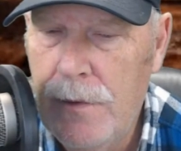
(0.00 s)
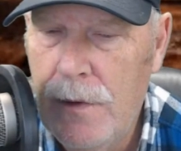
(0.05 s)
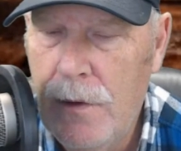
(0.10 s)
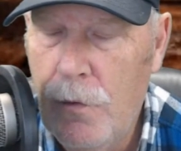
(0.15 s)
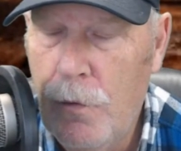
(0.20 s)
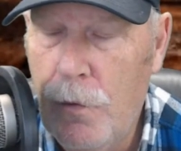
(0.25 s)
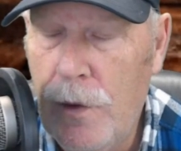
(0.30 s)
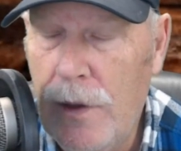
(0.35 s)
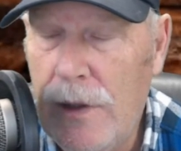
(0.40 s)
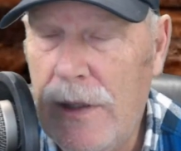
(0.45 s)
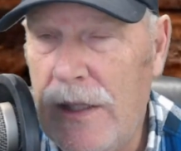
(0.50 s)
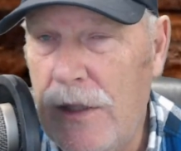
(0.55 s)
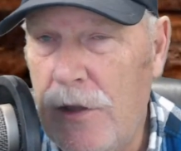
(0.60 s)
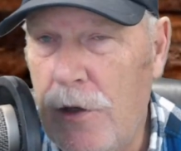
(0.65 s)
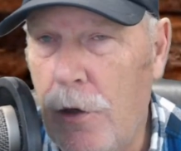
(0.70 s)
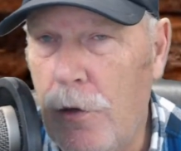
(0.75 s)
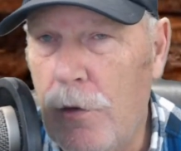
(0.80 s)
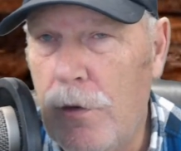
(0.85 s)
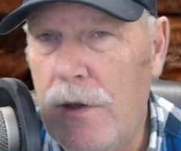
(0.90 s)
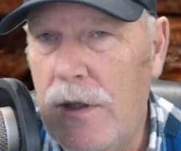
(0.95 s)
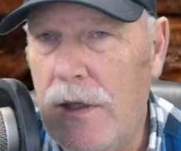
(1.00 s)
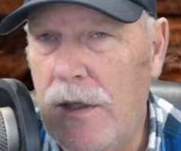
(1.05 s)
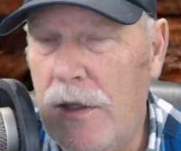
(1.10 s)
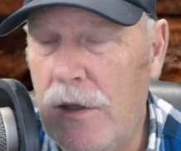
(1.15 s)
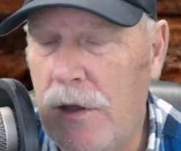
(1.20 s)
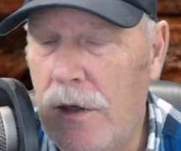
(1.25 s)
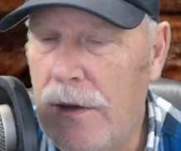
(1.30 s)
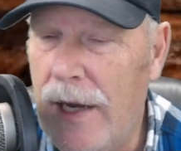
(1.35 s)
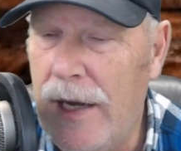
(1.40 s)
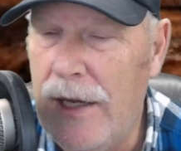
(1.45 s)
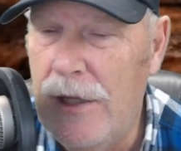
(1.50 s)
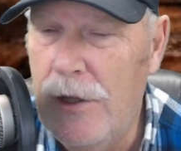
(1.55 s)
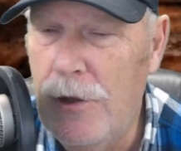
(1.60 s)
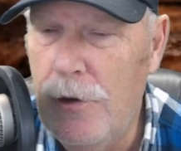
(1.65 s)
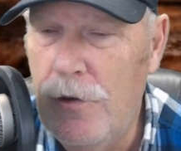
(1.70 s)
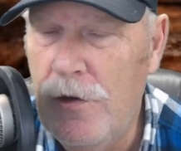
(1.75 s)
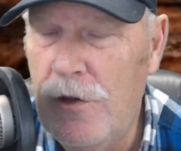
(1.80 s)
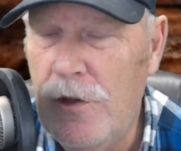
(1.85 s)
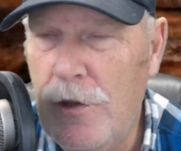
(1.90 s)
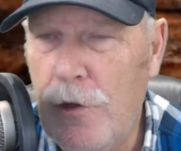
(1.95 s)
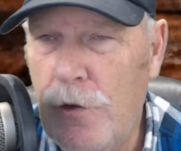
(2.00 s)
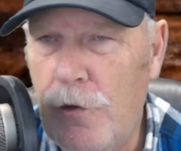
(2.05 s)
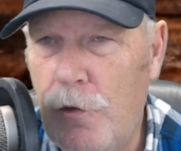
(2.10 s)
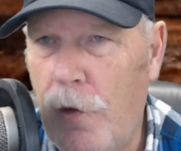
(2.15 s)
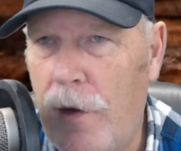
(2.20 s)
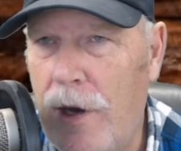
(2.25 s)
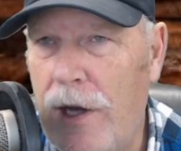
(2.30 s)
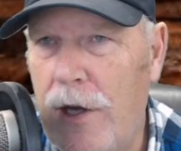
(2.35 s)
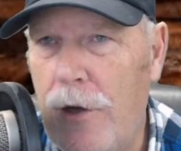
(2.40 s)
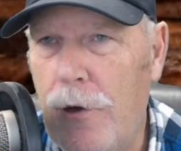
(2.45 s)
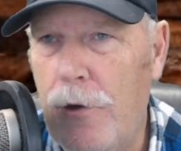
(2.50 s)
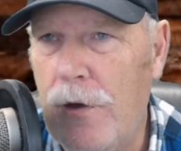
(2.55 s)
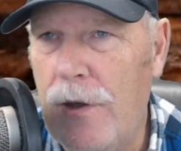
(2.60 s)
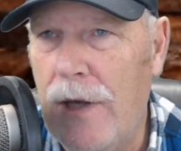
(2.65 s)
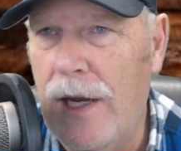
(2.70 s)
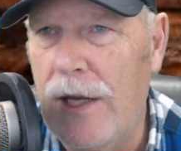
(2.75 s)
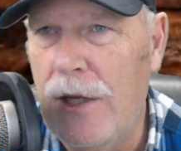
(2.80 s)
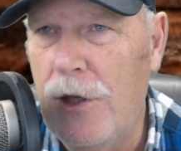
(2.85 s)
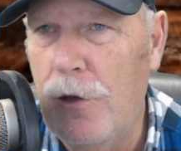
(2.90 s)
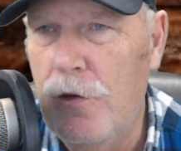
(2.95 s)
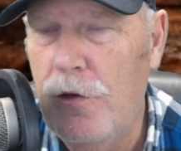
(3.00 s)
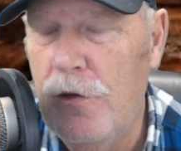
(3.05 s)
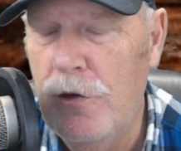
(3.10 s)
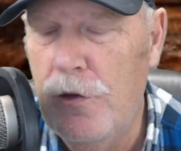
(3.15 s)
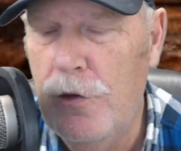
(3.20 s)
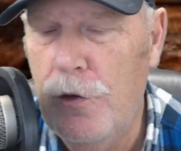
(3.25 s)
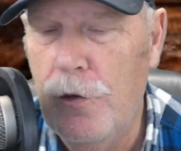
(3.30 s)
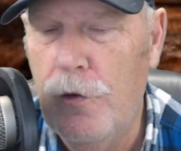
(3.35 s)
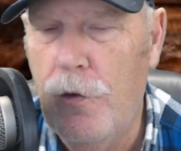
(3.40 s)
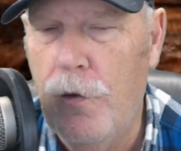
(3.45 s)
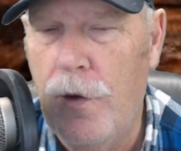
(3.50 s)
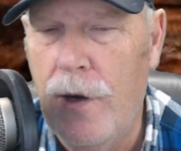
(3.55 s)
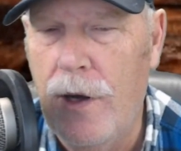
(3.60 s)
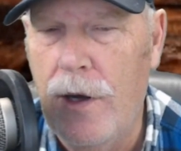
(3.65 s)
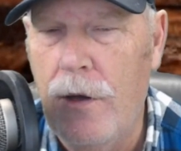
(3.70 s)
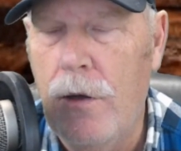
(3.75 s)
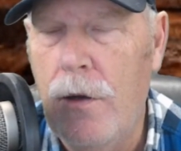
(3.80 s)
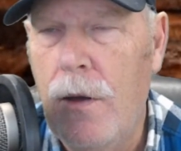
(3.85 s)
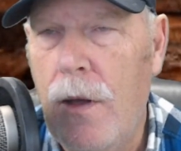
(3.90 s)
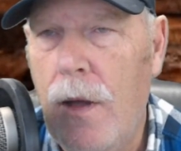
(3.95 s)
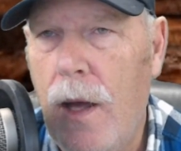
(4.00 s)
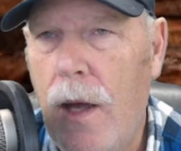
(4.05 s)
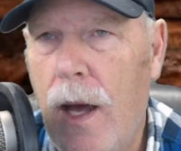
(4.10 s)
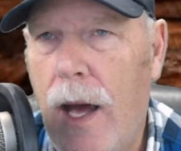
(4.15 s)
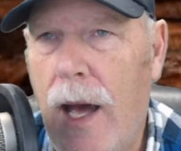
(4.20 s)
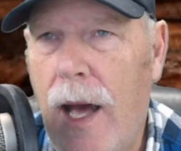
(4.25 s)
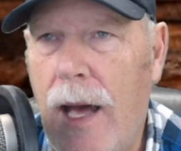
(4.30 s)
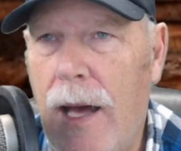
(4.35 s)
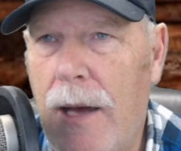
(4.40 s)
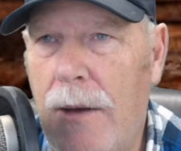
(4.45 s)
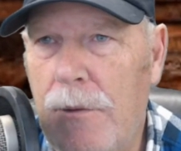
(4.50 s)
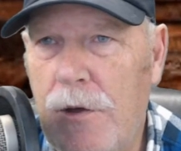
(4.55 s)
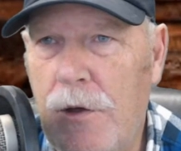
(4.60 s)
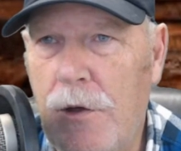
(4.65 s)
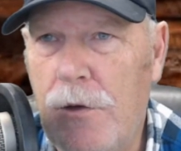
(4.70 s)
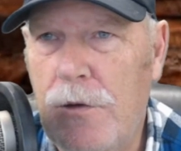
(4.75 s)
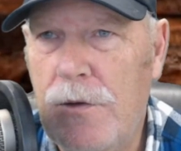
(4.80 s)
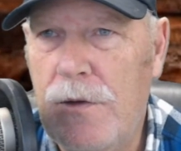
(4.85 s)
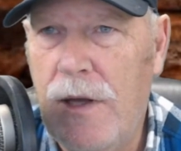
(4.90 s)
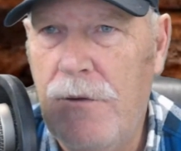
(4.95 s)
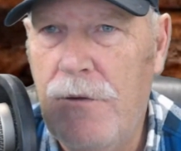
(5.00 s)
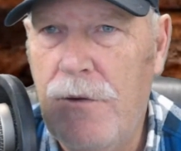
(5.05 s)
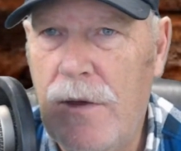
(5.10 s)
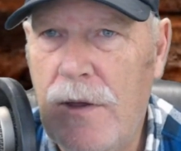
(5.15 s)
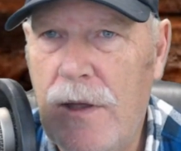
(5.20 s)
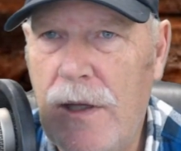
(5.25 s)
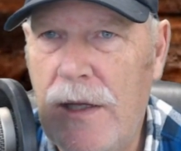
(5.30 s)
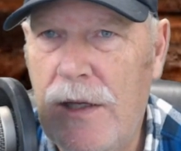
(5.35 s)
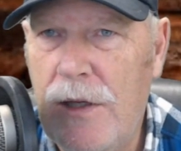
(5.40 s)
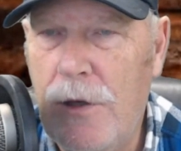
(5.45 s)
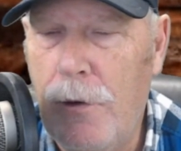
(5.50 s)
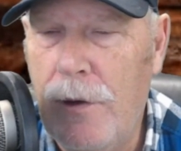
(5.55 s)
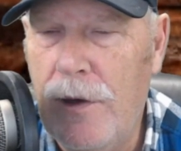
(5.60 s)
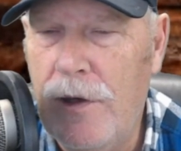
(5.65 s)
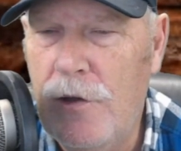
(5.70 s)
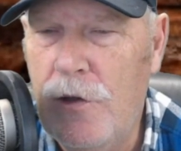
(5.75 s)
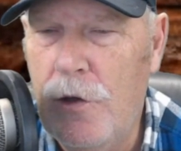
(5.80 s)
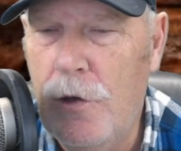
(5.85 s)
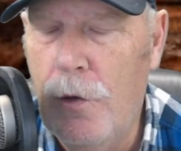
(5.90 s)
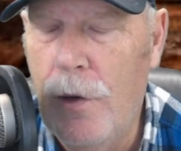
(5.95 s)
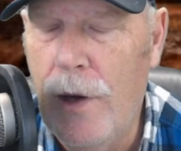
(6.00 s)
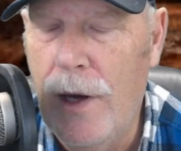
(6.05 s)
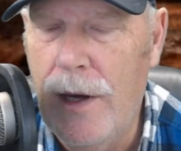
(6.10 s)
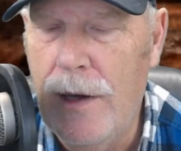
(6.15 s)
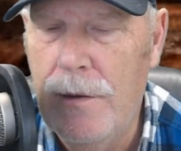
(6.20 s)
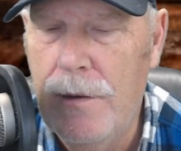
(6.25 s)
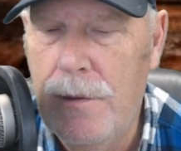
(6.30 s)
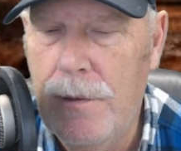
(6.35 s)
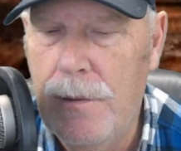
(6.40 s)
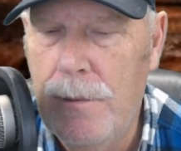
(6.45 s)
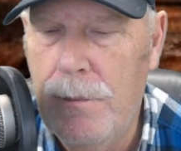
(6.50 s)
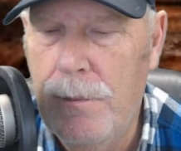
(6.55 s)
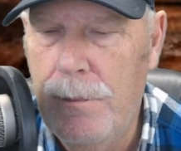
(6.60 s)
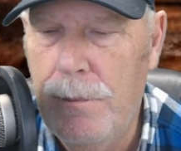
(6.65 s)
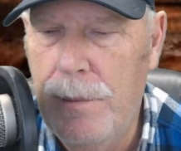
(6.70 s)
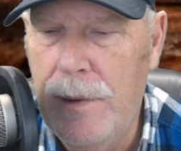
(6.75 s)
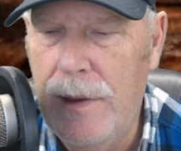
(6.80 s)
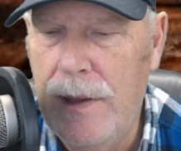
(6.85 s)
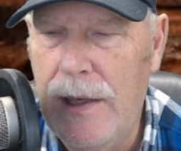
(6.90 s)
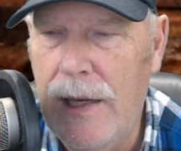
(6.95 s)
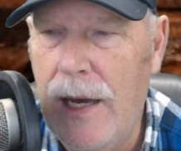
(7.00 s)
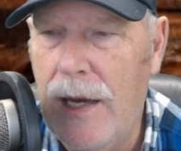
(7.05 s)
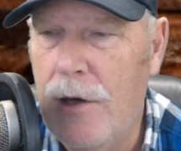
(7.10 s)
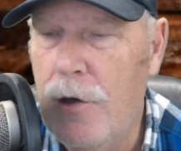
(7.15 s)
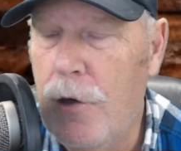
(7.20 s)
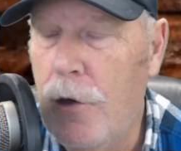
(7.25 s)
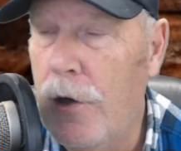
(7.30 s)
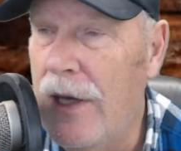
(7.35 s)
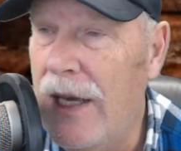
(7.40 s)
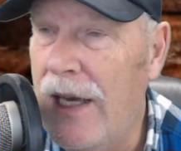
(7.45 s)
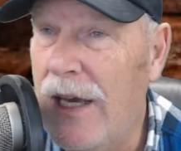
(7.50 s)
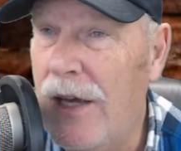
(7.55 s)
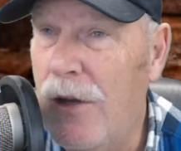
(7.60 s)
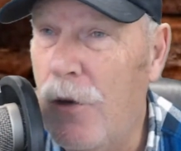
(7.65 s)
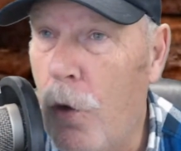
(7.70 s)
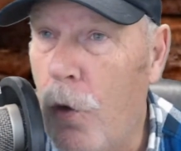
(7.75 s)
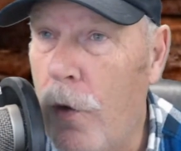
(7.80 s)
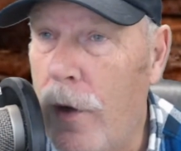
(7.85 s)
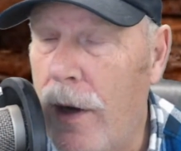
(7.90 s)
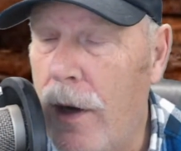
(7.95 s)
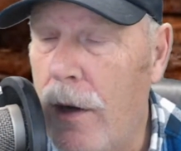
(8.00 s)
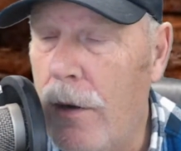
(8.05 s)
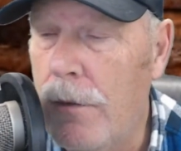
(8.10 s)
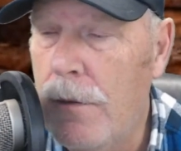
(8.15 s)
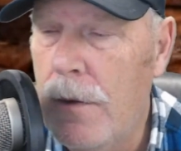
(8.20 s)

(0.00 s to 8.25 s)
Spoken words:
really you're not using your Traeger, you're not using your grill. You're definitely going to be cooking in oil.